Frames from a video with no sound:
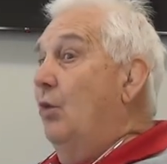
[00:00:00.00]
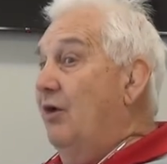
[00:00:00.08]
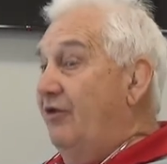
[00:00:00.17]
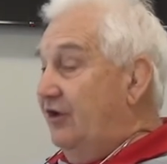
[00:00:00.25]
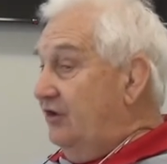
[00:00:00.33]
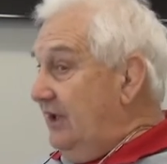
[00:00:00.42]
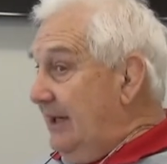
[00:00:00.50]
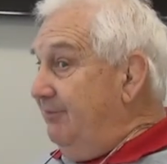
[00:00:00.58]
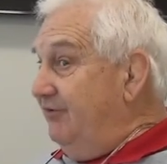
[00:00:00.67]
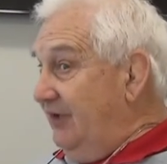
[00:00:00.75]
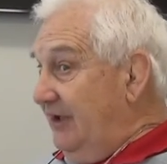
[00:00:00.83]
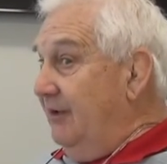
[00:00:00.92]
with a
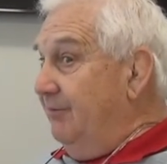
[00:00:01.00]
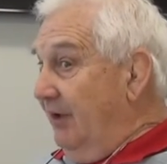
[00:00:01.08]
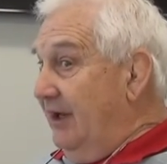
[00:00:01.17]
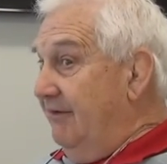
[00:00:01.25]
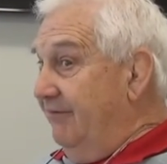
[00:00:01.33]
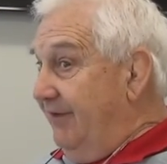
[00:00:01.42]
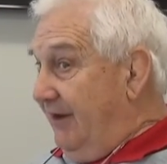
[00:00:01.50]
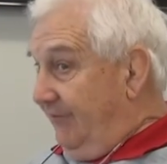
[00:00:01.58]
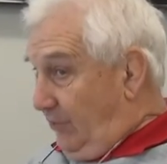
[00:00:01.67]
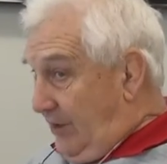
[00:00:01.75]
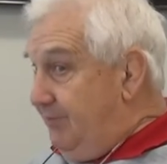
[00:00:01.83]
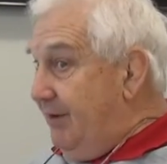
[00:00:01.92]
deep-seated belief that if
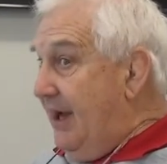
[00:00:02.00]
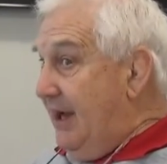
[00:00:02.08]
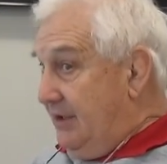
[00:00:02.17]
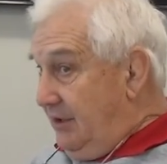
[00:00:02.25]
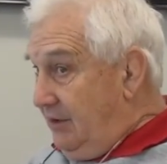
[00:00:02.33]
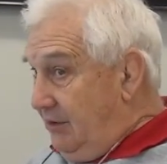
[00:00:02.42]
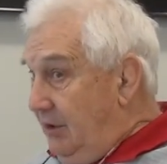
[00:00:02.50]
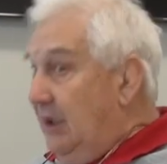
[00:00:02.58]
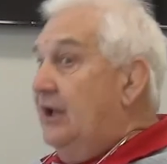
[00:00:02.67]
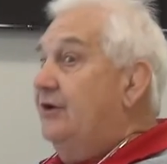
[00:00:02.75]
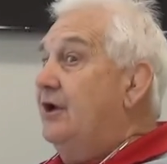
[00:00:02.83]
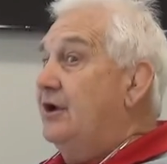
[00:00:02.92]
we pay
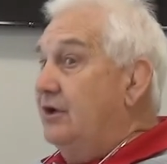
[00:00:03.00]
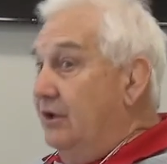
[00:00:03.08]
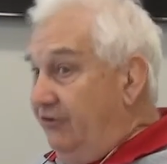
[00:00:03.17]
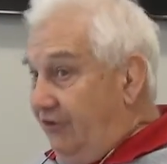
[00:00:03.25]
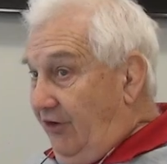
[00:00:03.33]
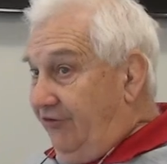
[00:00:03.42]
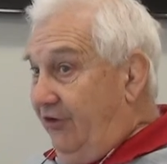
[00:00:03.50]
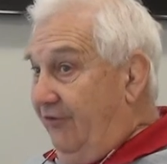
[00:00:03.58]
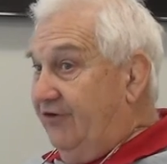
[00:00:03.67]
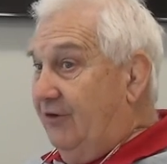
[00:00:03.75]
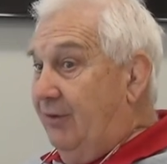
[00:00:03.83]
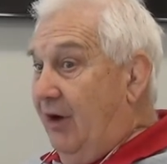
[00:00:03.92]
you to use our
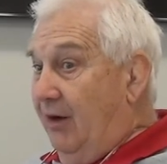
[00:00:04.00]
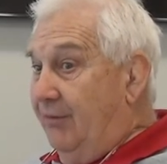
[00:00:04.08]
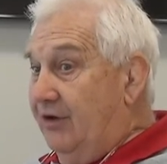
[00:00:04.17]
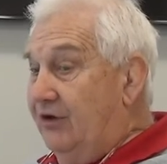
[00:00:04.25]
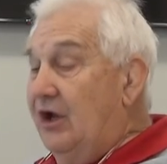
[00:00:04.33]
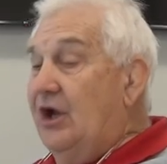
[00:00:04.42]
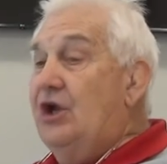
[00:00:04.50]
service department,